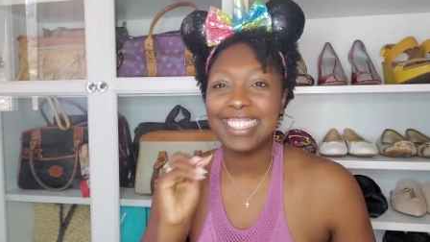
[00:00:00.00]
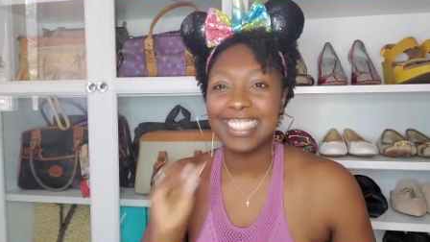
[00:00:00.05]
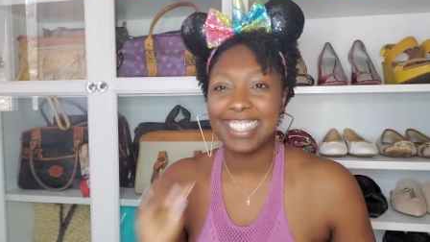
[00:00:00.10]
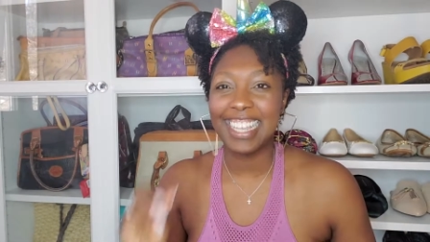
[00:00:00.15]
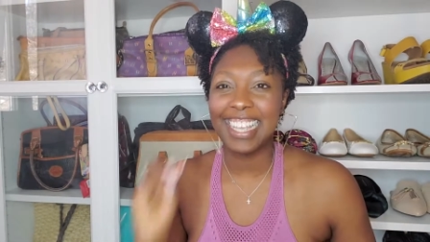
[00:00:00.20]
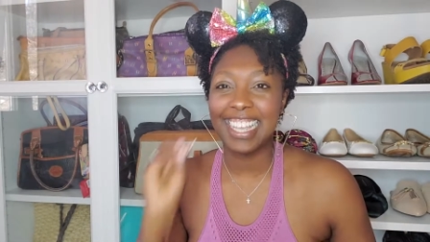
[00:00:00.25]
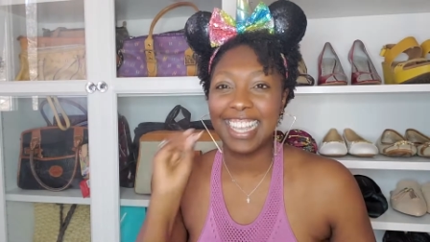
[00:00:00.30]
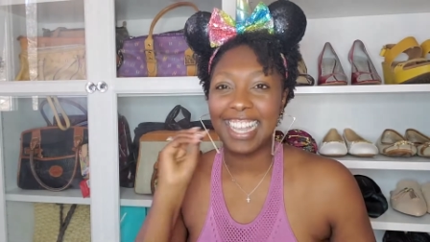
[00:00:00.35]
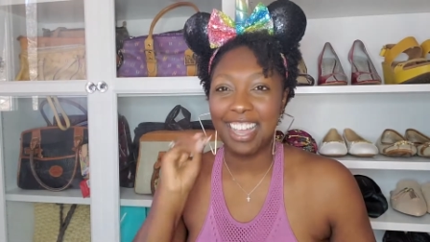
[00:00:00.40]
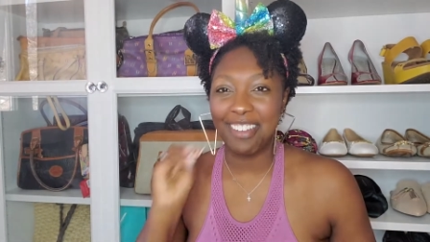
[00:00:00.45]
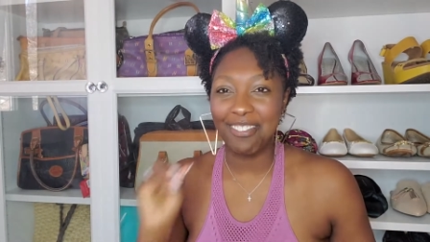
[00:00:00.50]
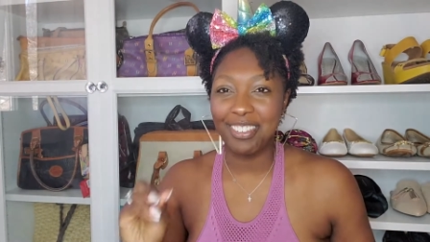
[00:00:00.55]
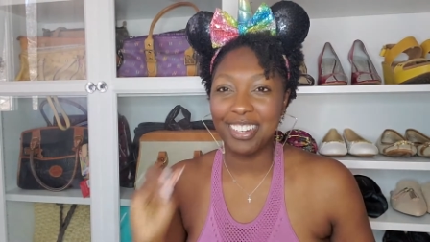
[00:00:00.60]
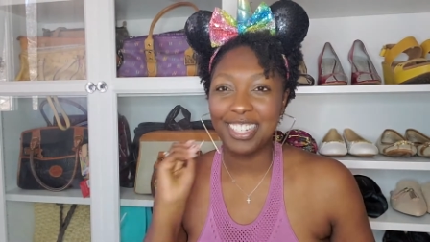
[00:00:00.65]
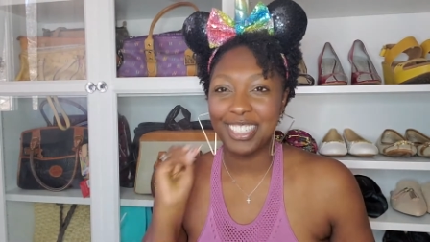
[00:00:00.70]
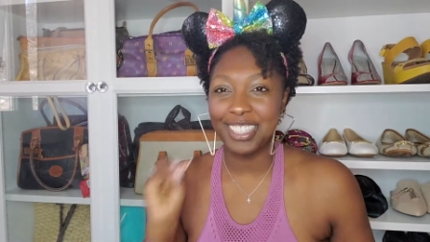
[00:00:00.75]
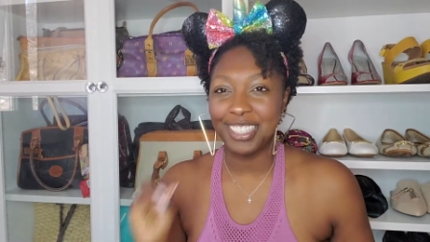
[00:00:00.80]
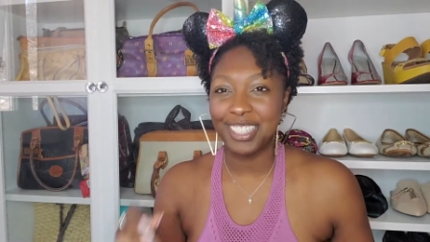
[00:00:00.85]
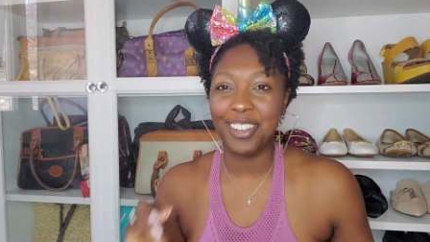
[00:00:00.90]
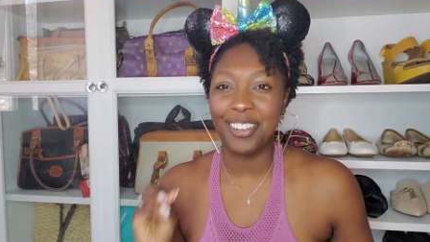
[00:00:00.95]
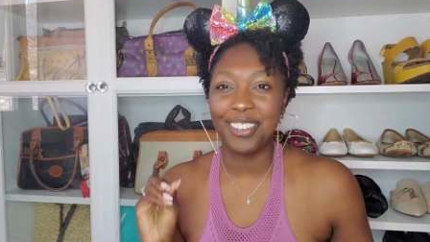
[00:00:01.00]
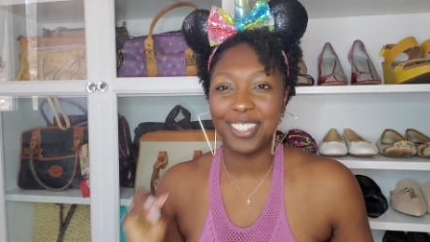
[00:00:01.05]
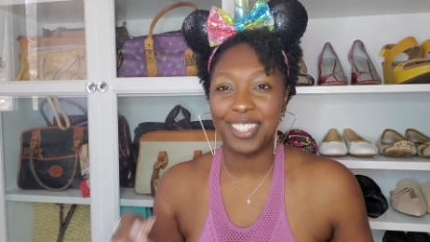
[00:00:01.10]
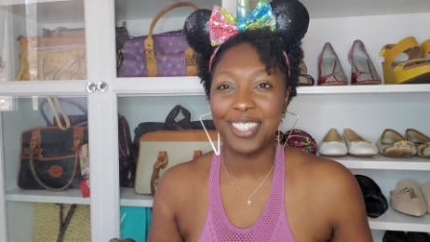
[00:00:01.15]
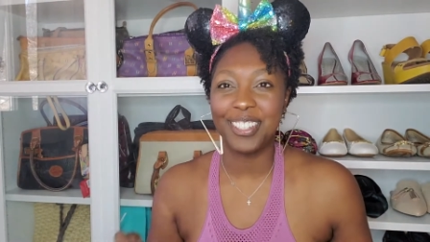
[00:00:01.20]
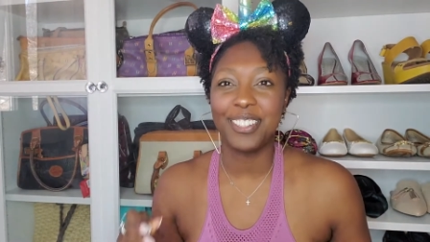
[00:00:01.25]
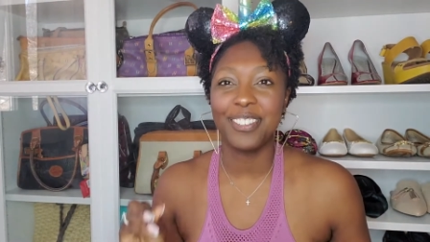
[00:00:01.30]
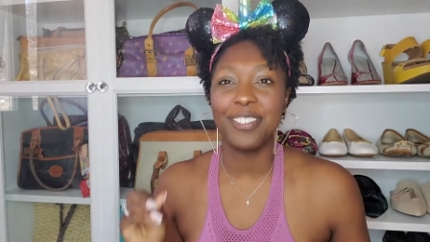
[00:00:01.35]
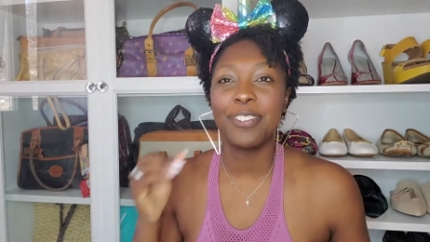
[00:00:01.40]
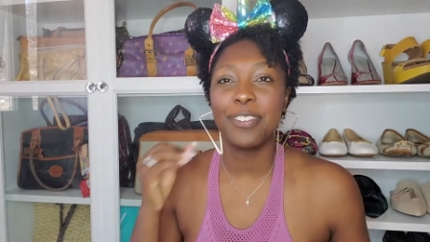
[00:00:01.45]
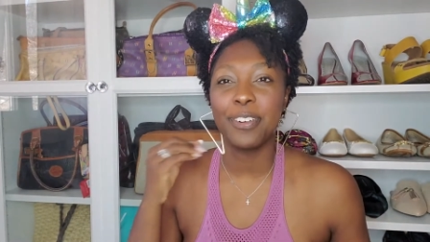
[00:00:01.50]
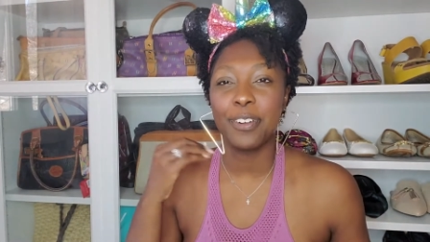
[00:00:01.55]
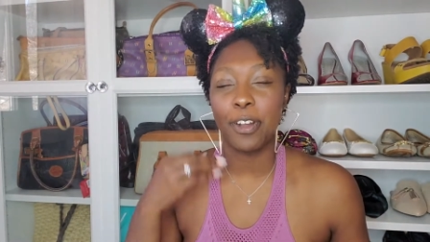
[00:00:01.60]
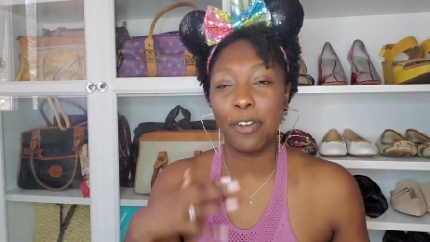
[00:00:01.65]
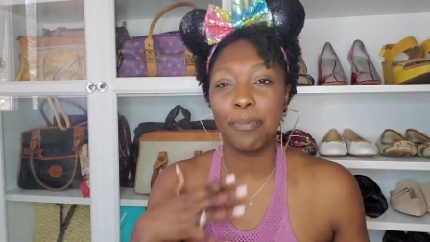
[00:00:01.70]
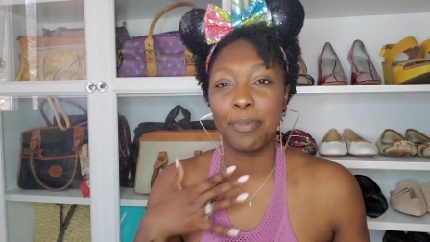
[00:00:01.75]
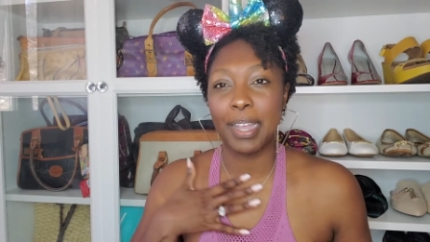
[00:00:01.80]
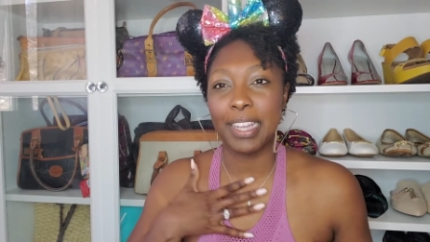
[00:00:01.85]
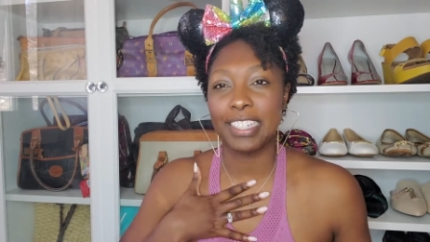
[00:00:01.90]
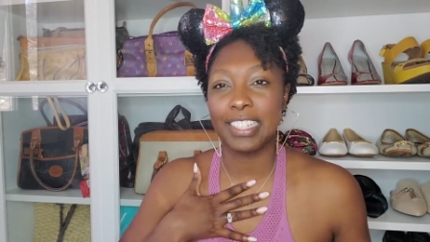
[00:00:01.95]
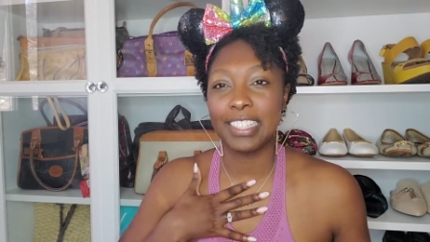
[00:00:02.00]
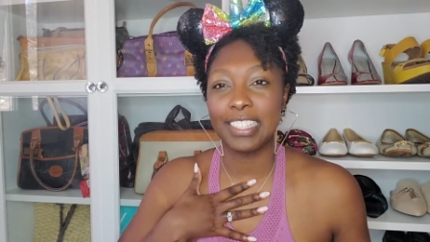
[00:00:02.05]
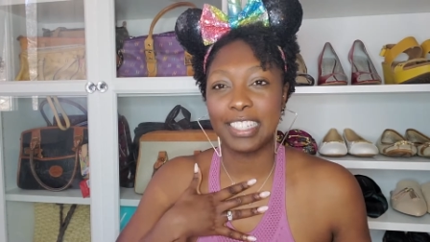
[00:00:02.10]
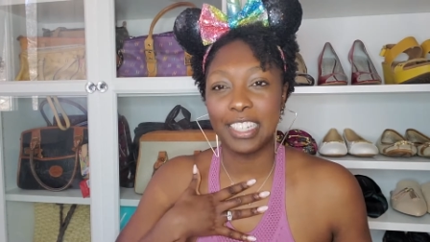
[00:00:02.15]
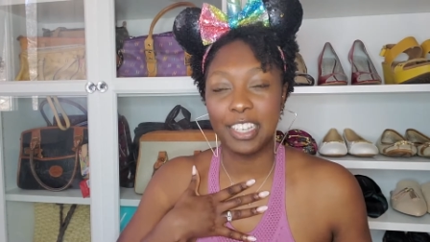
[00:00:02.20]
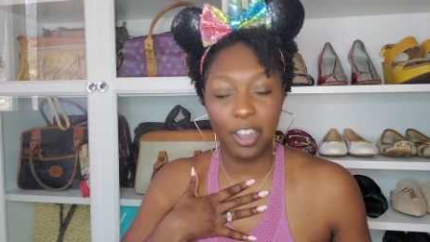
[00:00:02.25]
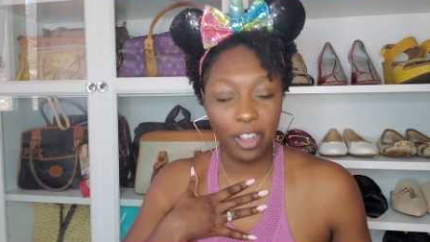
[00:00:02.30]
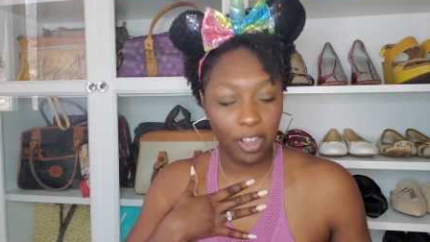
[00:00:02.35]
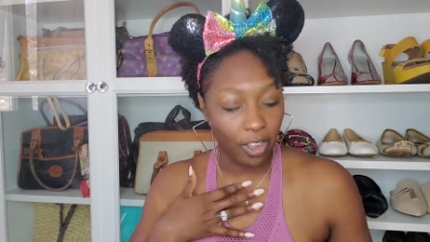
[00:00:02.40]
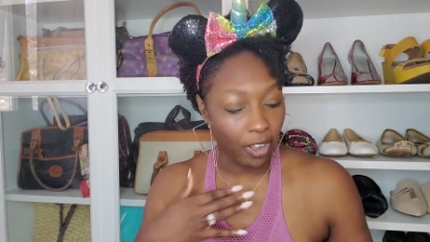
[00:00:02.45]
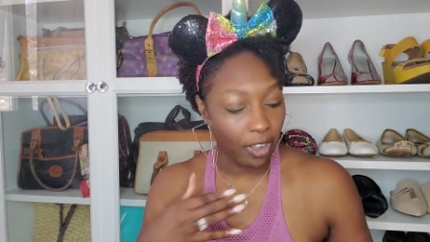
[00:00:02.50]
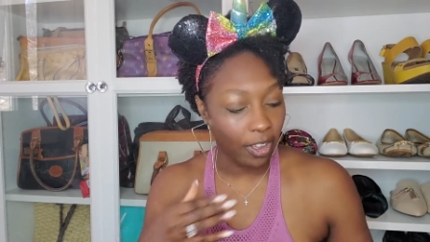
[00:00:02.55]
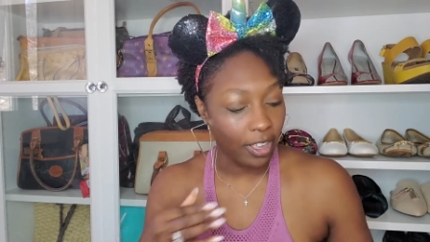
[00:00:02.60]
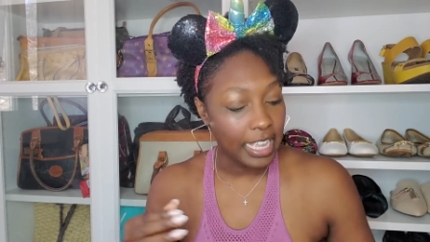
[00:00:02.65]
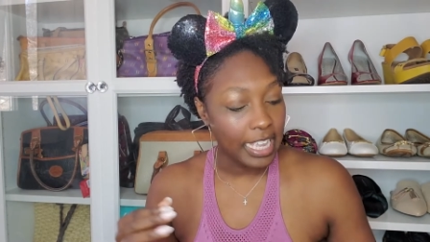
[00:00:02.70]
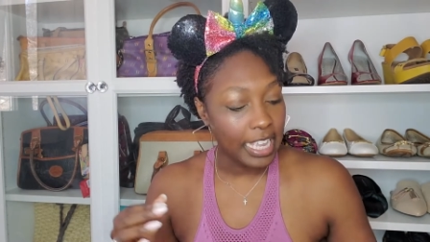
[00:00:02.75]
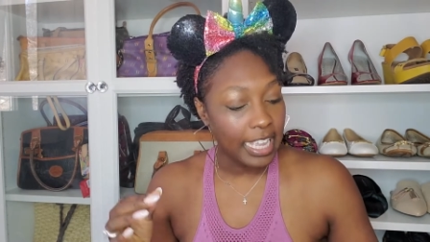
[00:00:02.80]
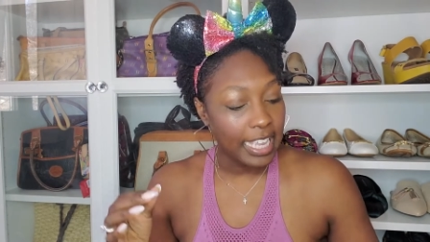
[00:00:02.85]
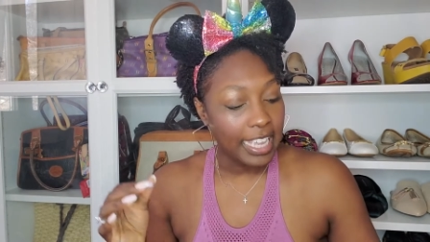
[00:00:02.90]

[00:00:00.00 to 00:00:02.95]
thing I'm gonna show you of my Disney haul,